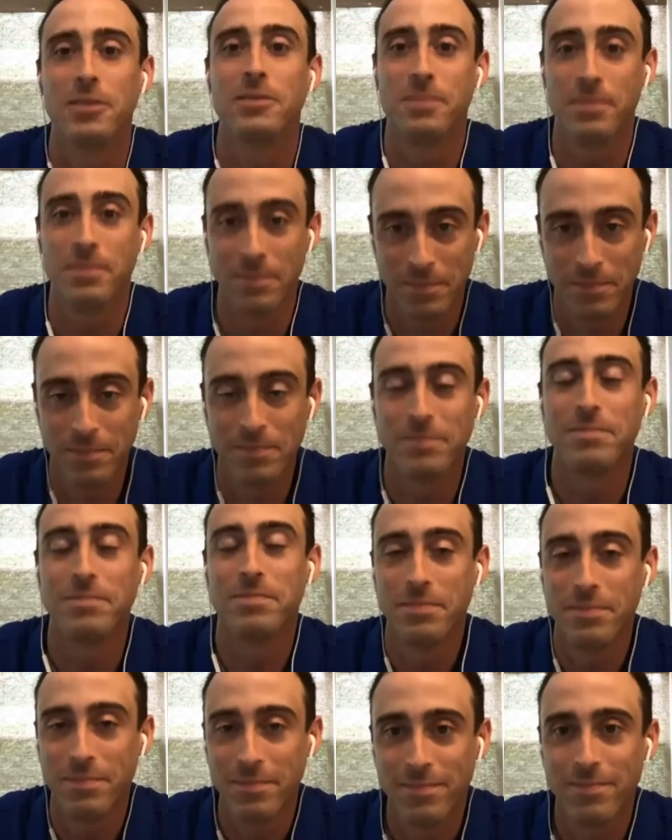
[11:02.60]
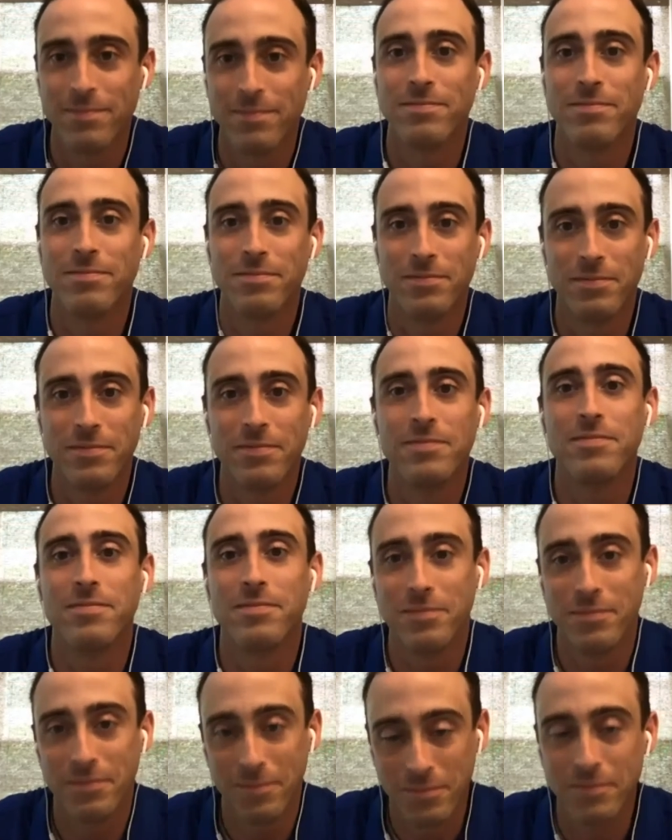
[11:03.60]
of the AFC
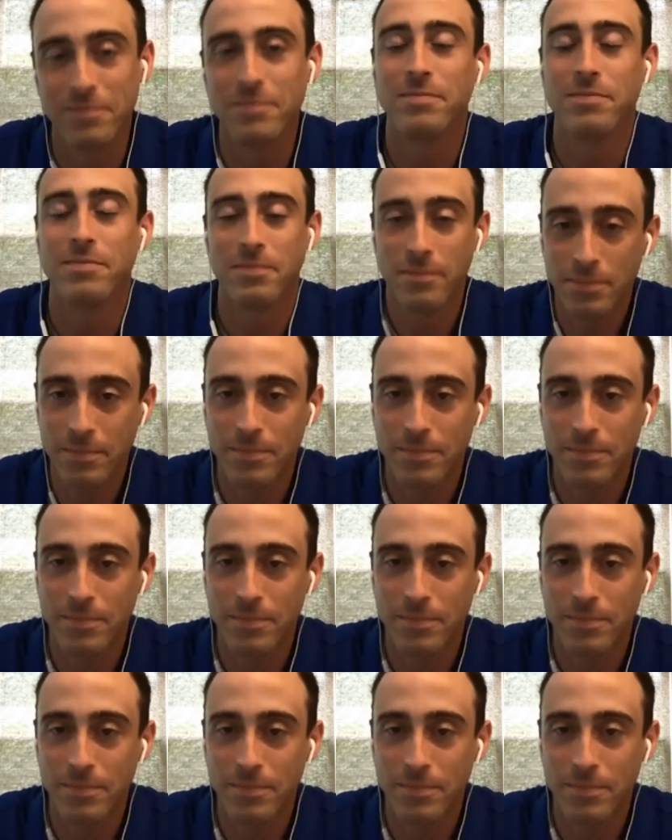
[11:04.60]
Rookie of the Year.